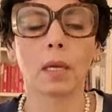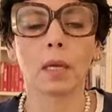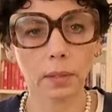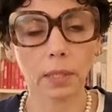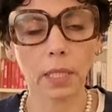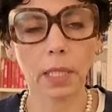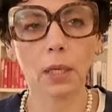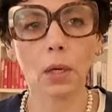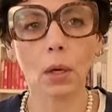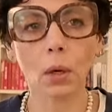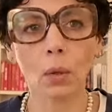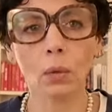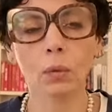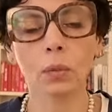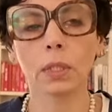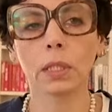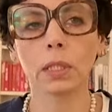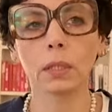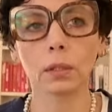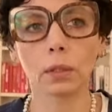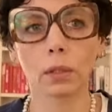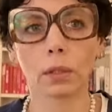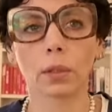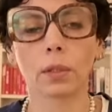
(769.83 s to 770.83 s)
they
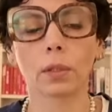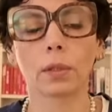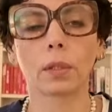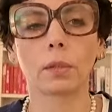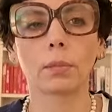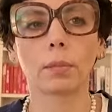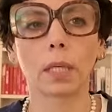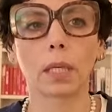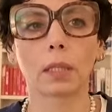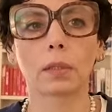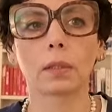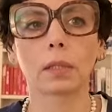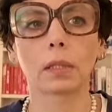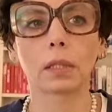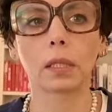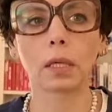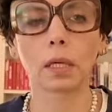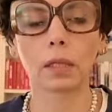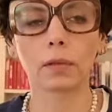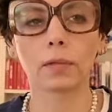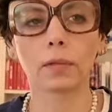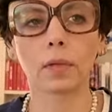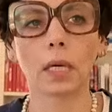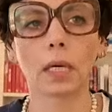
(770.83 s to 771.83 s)
only learn about the
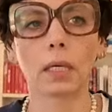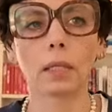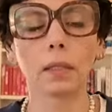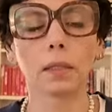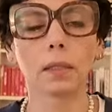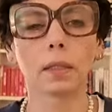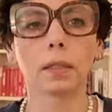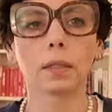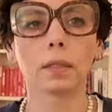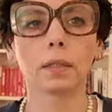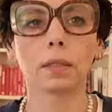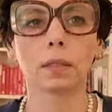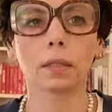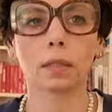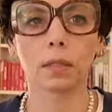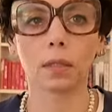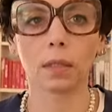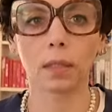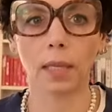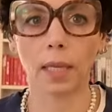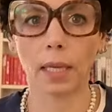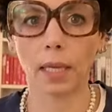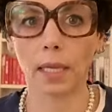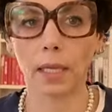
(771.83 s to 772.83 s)
gun violence,
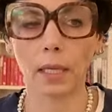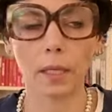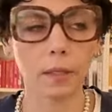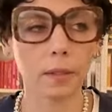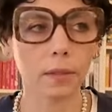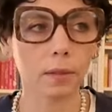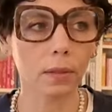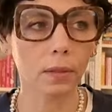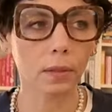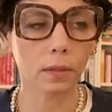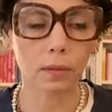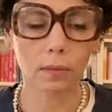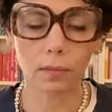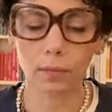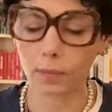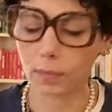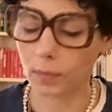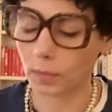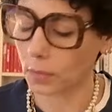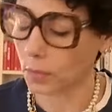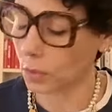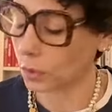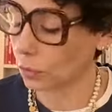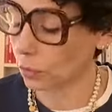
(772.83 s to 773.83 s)
AIDS,
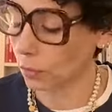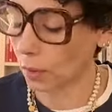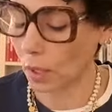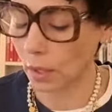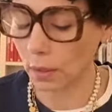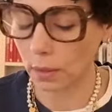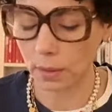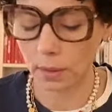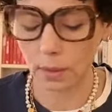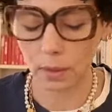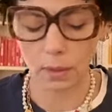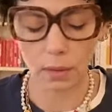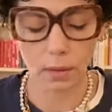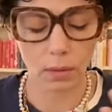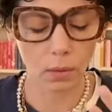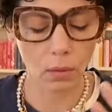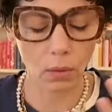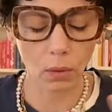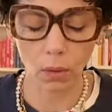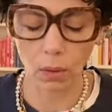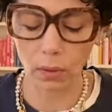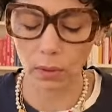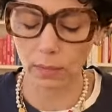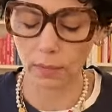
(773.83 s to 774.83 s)
drugs,
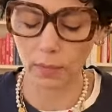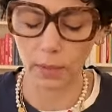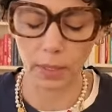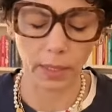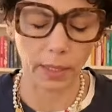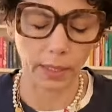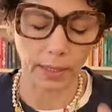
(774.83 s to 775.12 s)
all of it.